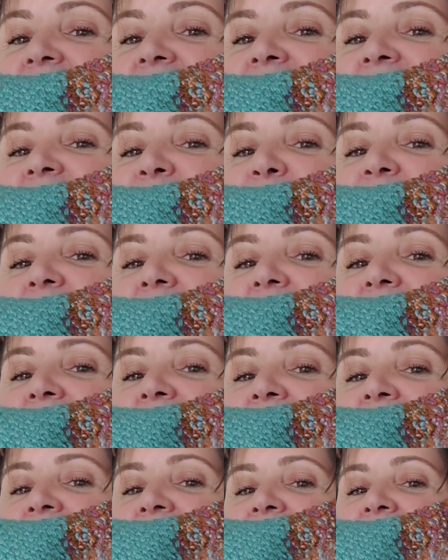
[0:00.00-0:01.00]
hand spun.
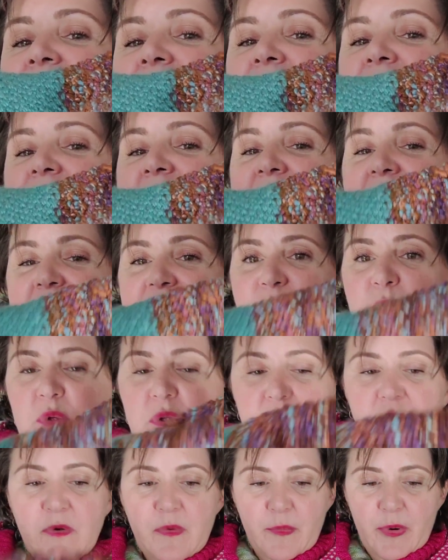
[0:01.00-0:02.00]
It has
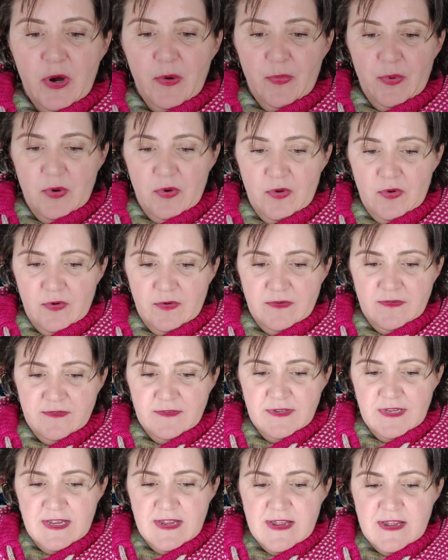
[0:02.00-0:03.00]
blue and purple
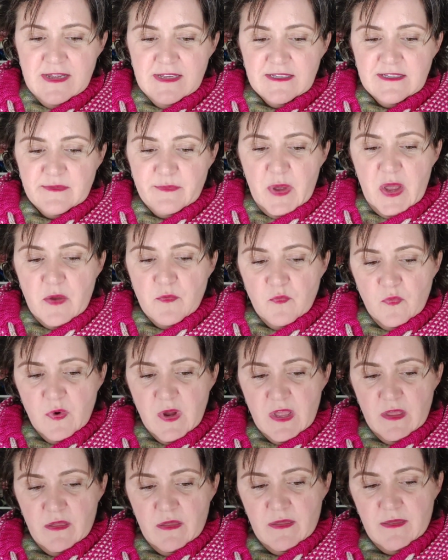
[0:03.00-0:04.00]
spun
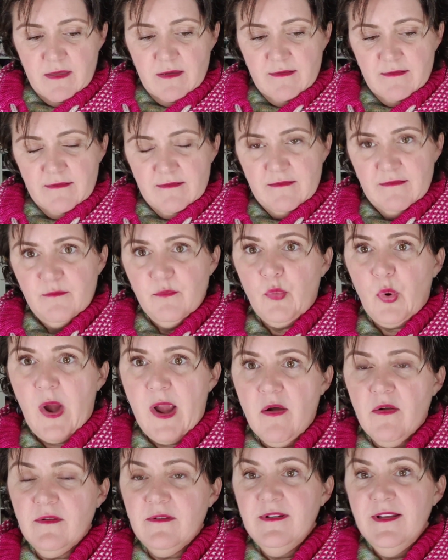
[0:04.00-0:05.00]
with
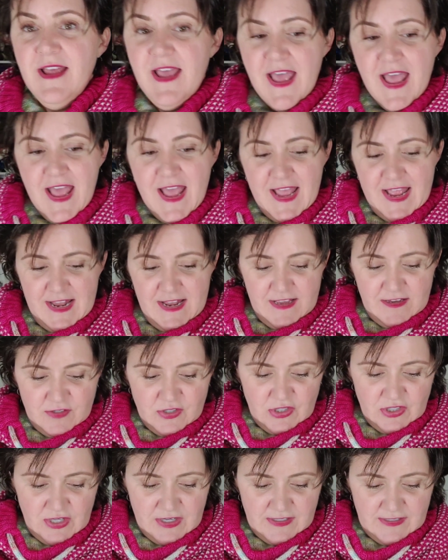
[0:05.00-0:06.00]
brown, and
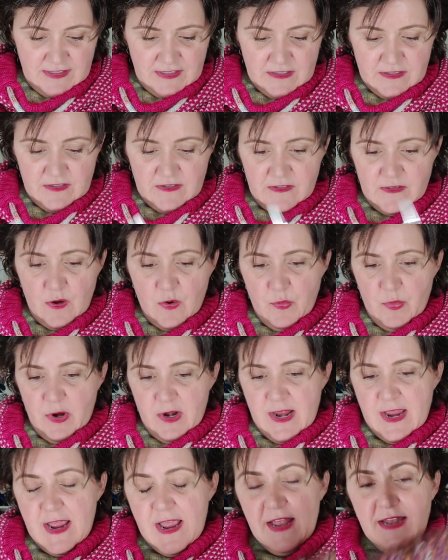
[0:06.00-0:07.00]
it just is so
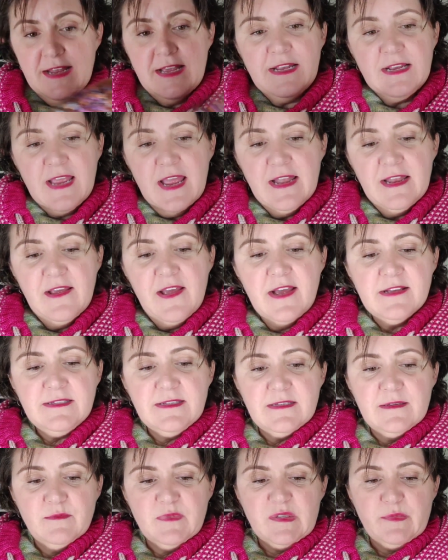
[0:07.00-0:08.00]
pretty. And it kind of has
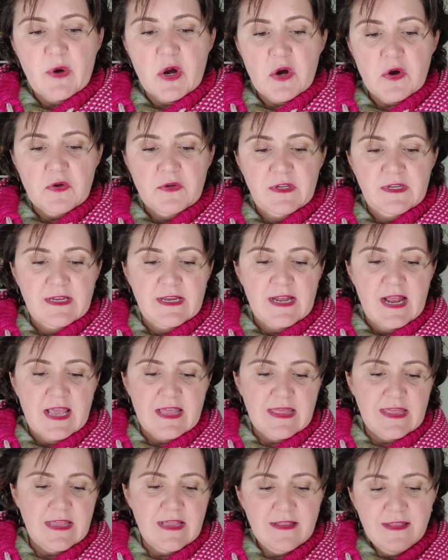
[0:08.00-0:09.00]
some sparkle in it.
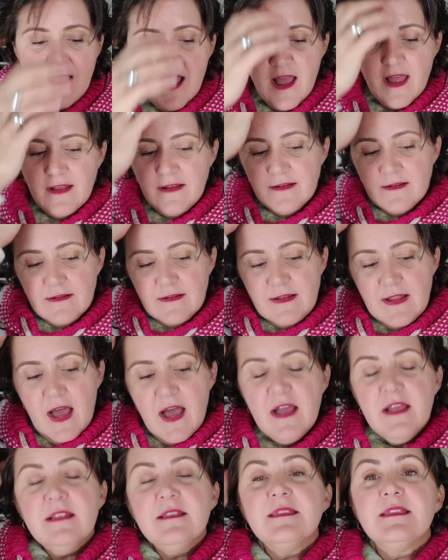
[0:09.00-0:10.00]
Not
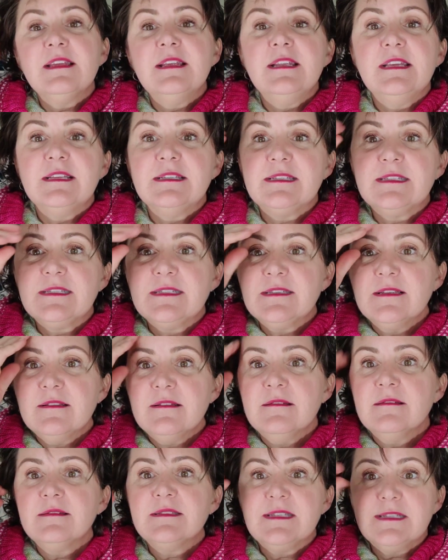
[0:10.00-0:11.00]
that it's
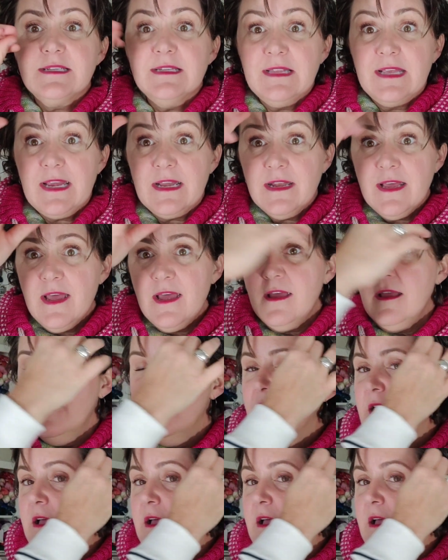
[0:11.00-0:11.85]
stellina,